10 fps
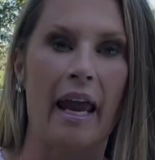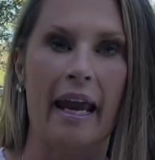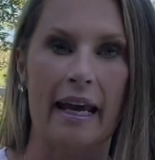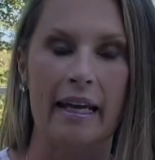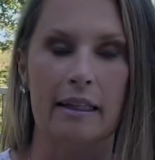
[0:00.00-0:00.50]

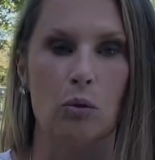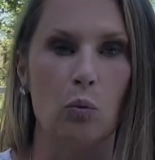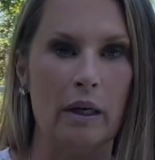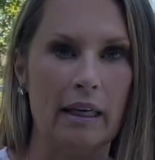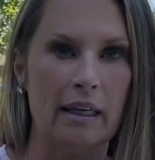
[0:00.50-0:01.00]
and
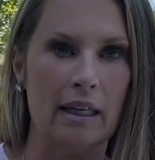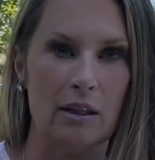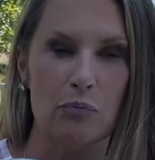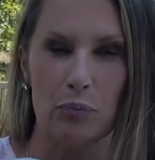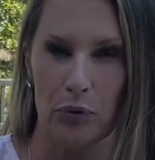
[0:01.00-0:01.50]
we
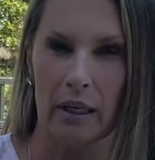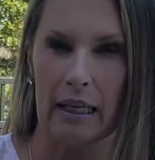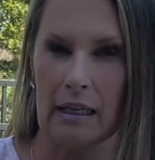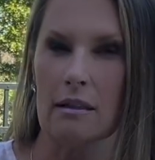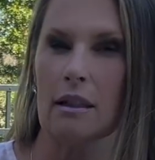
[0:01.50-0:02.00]
can pretty
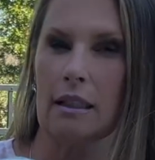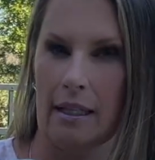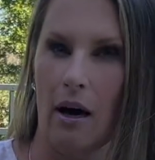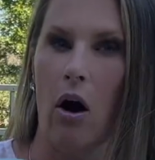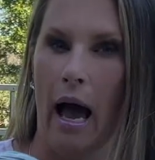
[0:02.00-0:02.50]
easily
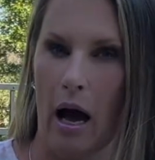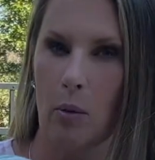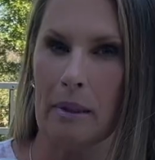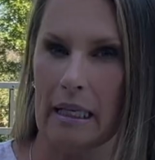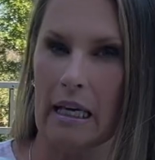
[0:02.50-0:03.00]
tell how
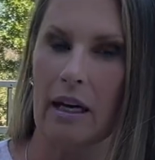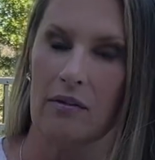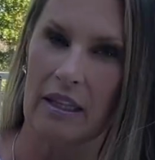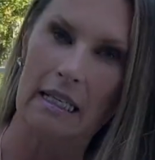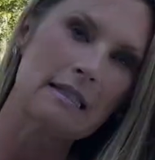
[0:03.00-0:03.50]
many of
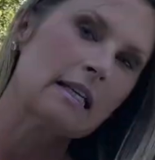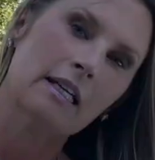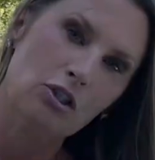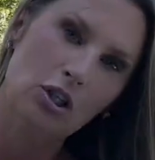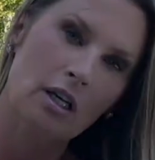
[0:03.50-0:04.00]
these it
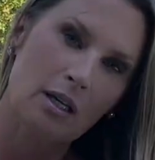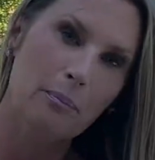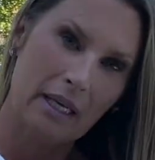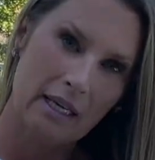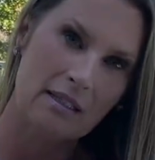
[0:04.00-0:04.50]
took
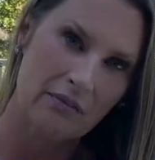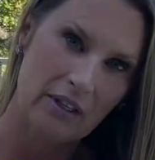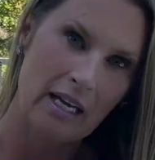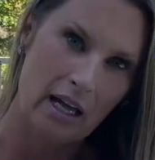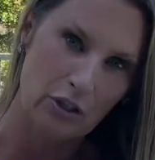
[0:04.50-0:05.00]
because of the
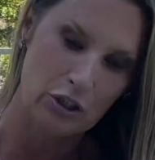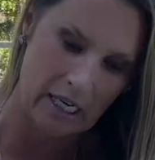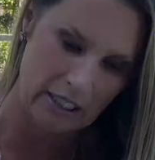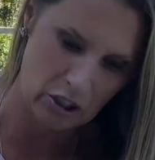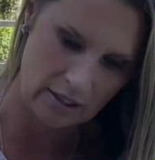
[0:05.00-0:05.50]
color
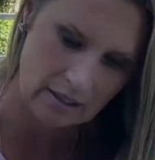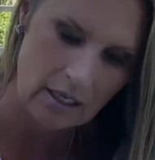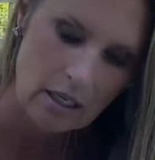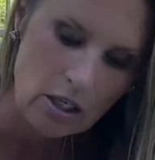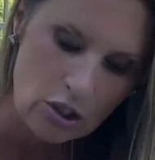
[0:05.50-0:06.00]
changes.
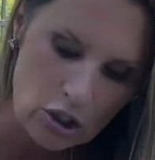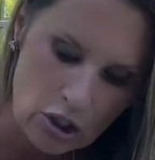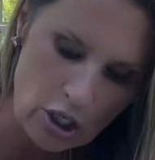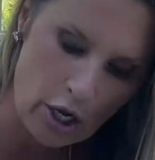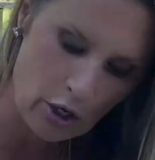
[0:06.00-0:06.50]

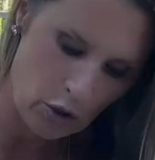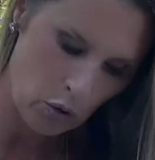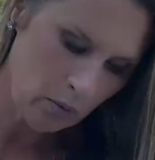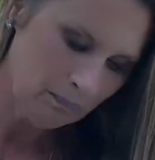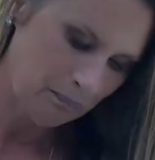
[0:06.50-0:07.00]
So